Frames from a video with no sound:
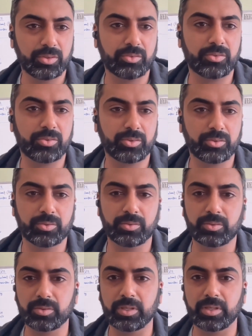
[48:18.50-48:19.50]
to
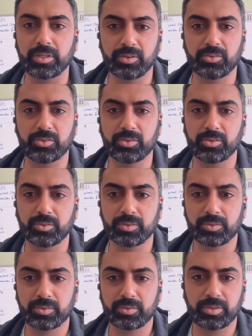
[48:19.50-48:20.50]
lean into
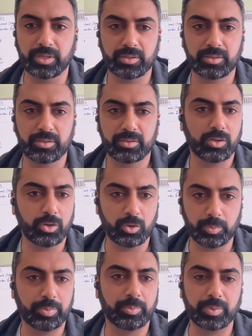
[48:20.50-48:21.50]
like
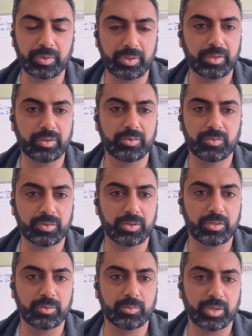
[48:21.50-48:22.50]
hope, believe,
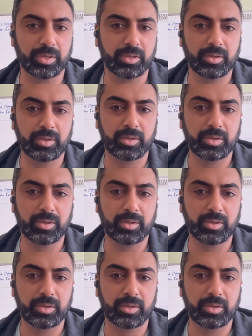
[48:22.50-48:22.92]
dreams, like